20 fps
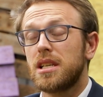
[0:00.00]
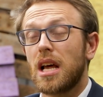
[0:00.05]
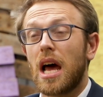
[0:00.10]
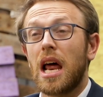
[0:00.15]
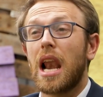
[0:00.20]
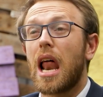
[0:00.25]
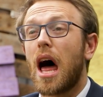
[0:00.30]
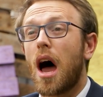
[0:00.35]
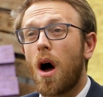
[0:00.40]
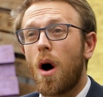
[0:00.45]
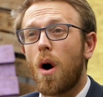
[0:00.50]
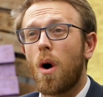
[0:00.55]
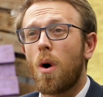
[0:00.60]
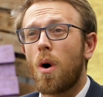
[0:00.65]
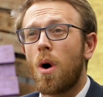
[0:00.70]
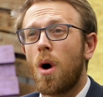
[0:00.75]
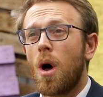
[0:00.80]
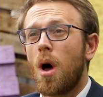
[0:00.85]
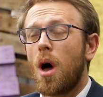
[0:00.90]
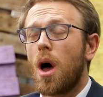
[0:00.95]

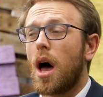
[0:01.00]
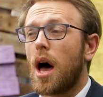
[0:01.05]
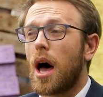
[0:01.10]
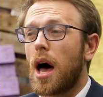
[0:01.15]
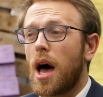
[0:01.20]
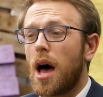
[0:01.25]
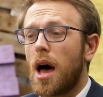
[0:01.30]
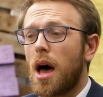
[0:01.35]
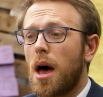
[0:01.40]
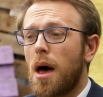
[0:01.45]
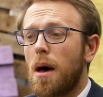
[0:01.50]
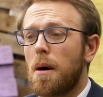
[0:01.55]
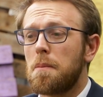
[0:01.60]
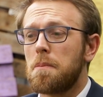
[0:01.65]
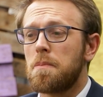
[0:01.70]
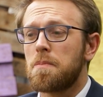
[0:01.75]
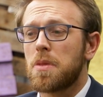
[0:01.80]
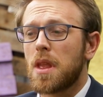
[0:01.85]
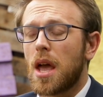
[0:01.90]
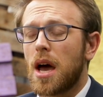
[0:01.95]
allow
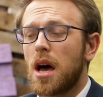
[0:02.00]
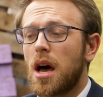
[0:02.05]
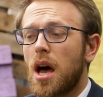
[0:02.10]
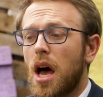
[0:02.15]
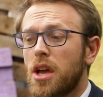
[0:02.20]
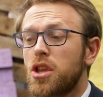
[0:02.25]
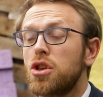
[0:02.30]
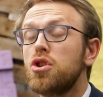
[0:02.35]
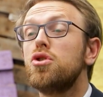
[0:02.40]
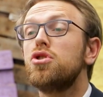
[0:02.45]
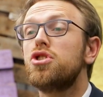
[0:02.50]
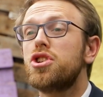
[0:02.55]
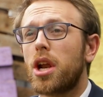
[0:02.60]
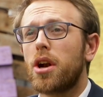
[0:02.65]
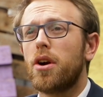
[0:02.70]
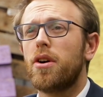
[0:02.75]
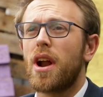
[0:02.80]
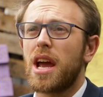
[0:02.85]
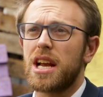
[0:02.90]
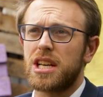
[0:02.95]
a new
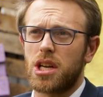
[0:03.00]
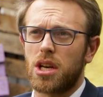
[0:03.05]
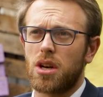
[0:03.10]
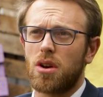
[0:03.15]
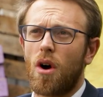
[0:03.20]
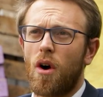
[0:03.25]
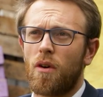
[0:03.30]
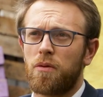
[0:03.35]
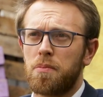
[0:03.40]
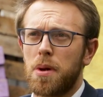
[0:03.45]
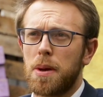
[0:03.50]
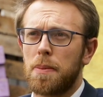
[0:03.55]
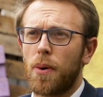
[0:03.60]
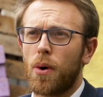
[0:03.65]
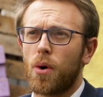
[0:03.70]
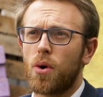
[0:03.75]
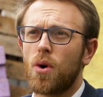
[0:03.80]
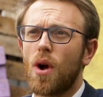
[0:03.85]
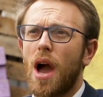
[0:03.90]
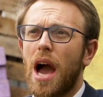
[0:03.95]
generation of
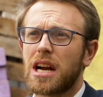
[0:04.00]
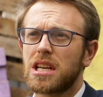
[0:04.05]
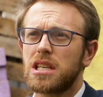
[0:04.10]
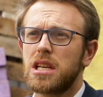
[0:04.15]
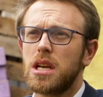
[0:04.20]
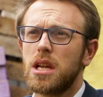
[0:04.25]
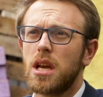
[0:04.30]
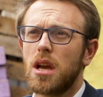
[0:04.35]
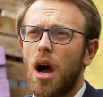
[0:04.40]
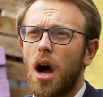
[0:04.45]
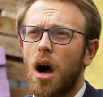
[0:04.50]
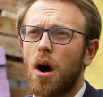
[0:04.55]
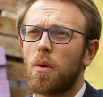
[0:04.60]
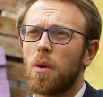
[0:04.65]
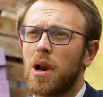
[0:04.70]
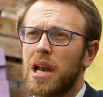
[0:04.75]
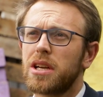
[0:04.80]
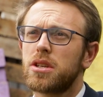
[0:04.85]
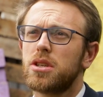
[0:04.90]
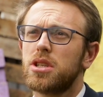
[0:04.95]
people who actually are
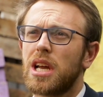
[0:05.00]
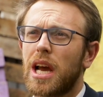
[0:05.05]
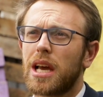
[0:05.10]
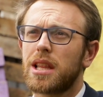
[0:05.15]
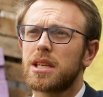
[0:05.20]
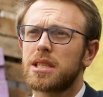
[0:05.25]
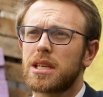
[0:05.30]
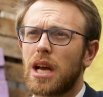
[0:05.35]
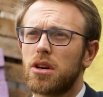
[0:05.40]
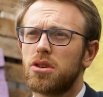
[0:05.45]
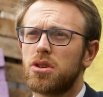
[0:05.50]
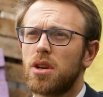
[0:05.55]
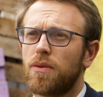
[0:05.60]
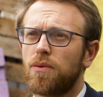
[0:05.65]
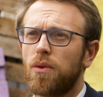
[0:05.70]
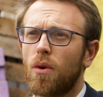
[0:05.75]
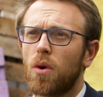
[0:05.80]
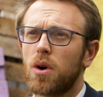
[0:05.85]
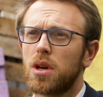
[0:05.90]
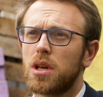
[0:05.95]
willing to take this country
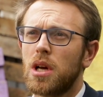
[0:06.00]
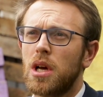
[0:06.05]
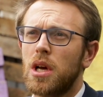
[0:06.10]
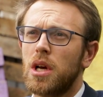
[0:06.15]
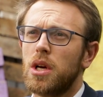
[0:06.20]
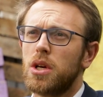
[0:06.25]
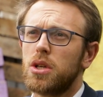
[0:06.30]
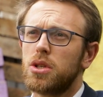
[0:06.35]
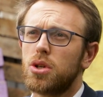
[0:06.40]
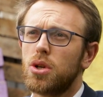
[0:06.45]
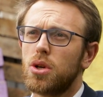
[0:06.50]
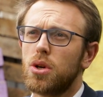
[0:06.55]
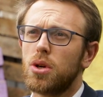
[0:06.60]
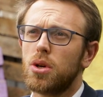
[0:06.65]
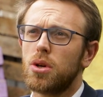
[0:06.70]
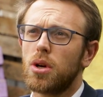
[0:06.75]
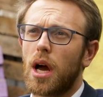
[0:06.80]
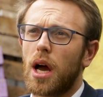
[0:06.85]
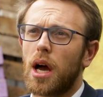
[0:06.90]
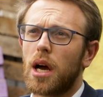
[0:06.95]
forward
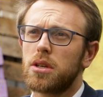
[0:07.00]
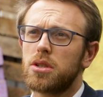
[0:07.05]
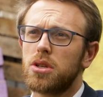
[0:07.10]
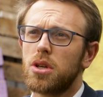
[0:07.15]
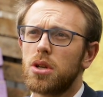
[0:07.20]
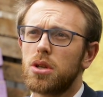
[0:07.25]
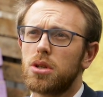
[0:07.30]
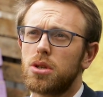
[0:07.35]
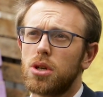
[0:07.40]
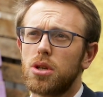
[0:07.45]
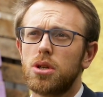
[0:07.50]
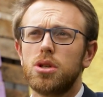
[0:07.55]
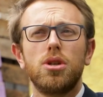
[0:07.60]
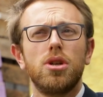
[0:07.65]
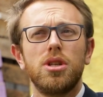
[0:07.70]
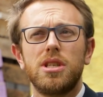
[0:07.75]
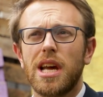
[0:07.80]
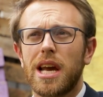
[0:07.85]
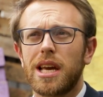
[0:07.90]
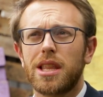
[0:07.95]
to
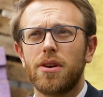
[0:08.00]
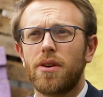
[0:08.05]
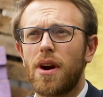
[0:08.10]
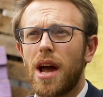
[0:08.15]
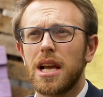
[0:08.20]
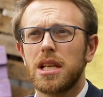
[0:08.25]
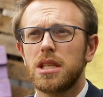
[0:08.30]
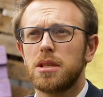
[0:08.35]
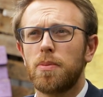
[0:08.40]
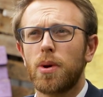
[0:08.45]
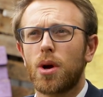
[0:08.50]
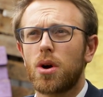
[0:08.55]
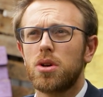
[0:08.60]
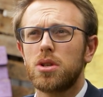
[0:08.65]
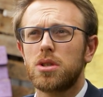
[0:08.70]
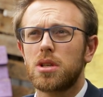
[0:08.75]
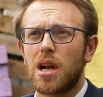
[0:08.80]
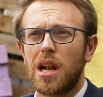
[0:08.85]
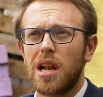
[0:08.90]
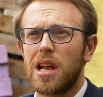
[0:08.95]
take the reins,
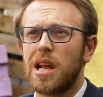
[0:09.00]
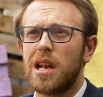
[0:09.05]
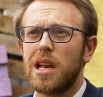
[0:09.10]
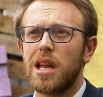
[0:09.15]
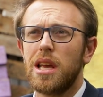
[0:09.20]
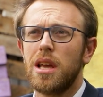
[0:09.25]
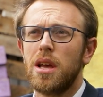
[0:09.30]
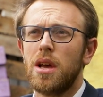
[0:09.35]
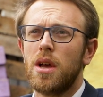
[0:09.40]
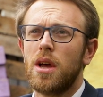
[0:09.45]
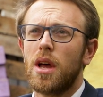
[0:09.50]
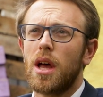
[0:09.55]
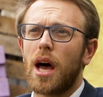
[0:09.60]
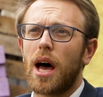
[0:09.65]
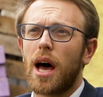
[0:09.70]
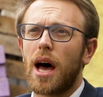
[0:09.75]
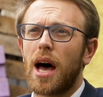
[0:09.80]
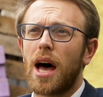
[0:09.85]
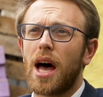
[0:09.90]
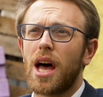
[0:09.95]
because clearly
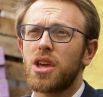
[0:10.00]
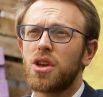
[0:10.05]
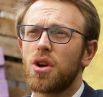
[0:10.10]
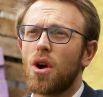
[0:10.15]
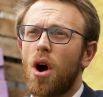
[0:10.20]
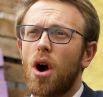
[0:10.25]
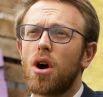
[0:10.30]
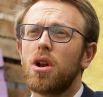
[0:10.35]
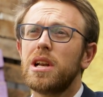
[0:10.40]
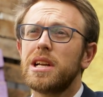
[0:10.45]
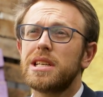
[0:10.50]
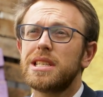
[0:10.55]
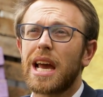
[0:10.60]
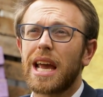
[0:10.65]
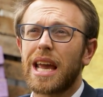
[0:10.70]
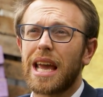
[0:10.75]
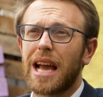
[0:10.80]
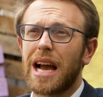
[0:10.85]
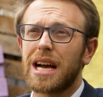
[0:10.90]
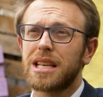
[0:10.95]
you're only
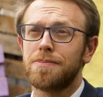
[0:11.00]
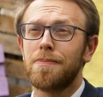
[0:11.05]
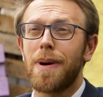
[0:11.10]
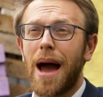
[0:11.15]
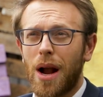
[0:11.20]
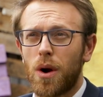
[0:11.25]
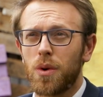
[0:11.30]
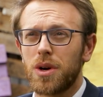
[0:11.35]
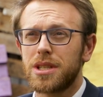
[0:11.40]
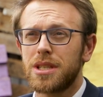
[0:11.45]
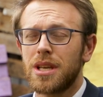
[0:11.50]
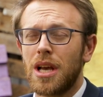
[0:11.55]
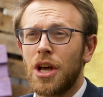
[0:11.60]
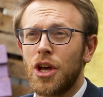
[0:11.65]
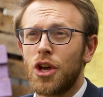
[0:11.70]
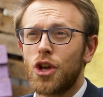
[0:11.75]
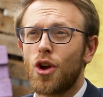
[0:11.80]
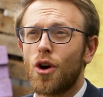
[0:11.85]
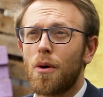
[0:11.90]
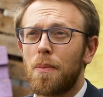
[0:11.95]
taking us backwards.
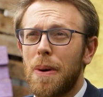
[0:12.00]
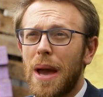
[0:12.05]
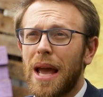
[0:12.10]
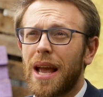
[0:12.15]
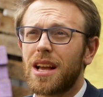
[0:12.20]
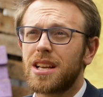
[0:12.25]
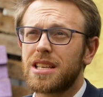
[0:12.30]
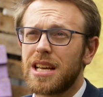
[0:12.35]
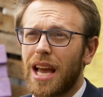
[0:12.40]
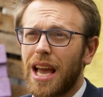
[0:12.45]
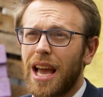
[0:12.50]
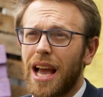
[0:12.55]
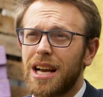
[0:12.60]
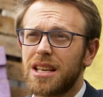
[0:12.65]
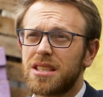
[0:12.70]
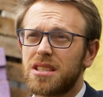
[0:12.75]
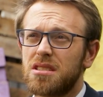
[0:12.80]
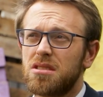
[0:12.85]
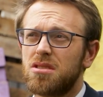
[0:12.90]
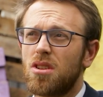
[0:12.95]
You're taking
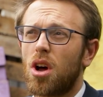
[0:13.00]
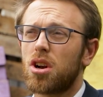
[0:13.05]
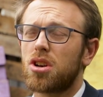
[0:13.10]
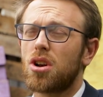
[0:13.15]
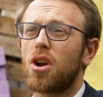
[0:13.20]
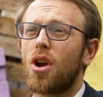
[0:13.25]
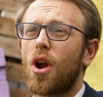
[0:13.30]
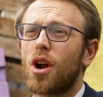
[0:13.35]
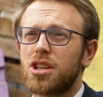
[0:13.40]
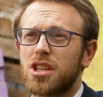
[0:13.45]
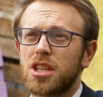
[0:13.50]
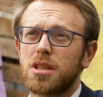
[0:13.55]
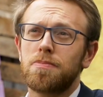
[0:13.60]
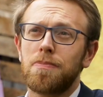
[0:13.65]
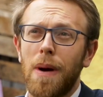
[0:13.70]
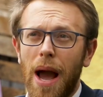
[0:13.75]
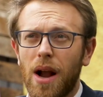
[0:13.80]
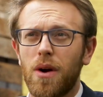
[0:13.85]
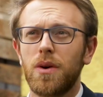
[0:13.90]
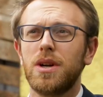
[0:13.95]
us not just
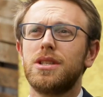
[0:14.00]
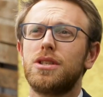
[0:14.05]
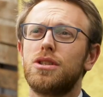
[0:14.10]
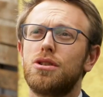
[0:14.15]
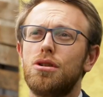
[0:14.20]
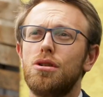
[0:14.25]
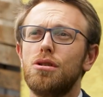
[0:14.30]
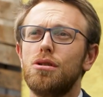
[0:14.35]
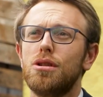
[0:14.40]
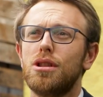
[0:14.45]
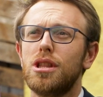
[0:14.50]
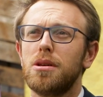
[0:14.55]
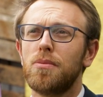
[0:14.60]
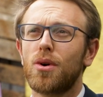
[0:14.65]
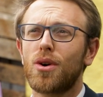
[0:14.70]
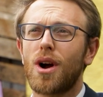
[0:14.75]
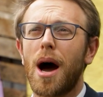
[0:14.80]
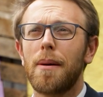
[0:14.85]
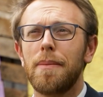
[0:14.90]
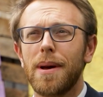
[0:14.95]
backwards to the
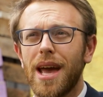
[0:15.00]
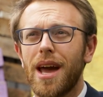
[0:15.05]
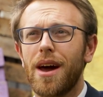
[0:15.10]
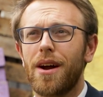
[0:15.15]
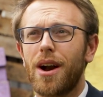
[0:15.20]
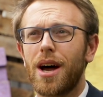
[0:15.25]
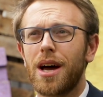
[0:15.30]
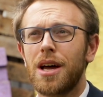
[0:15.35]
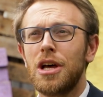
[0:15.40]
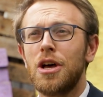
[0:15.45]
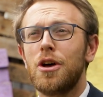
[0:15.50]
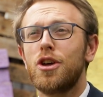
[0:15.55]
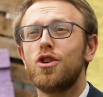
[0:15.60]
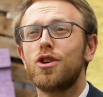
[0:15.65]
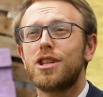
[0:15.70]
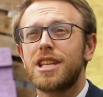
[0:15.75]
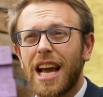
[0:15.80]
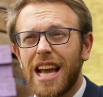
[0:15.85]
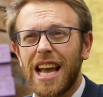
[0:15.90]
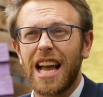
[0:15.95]
Mugabe era,
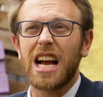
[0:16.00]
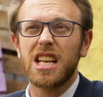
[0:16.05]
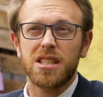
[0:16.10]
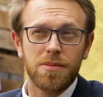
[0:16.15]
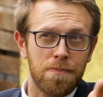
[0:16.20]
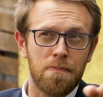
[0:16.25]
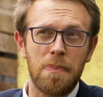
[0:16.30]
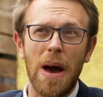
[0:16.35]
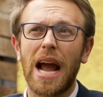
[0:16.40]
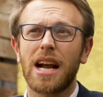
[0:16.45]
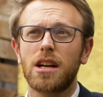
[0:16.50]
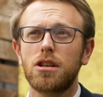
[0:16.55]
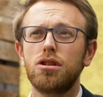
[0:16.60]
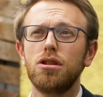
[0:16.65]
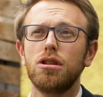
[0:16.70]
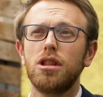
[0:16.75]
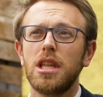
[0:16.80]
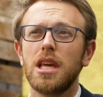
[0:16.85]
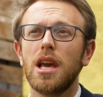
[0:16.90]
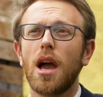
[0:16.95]
you're taking us back
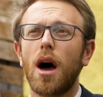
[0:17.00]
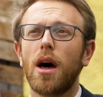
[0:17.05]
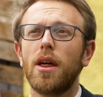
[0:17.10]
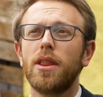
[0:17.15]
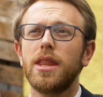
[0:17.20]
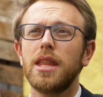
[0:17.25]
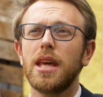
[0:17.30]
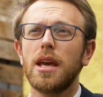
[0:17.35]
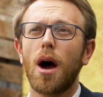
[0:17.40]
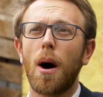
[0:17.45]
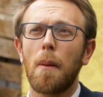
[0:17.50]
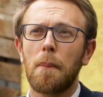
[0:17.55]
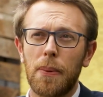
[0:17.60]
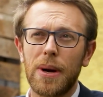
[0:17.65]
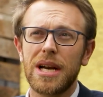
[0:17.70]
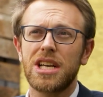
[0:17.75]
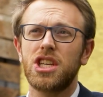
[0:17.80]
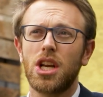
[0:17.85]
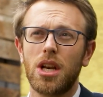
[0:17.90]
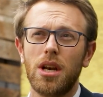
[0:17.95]
to the
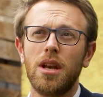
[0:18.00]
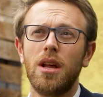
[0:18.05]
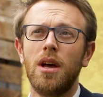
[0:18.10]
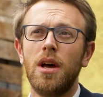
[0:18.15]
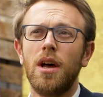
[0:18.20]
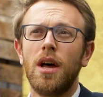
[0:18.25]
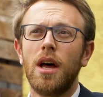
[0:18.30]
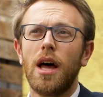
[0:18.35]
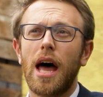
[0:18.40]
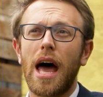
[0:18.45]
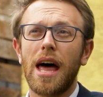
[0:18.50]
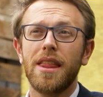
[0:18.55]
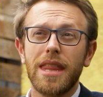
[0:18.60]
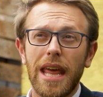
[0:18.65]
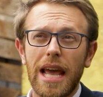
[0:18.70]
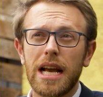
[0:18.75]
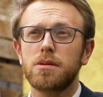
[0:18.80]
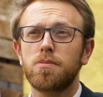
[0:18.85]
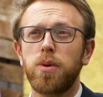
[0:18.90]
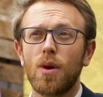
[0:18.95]
oppression and
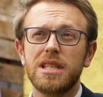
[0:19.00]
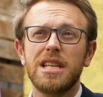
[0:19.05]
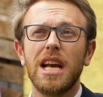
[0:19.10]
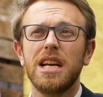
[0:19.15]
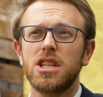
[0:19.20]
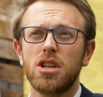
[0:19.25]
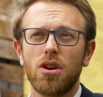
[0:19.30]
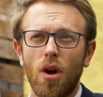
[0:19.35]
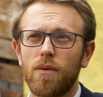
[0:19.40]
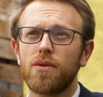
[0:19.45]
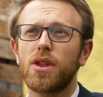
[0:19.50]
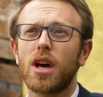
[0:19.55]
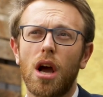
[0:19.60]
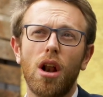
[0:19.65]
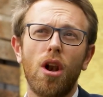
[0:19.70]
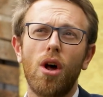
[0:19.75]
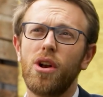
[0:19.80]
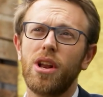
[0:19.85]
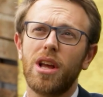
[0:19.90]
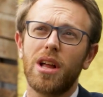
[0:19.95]
the exploitation of the
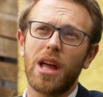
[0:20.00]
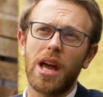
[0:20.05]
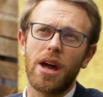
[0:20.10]
colonial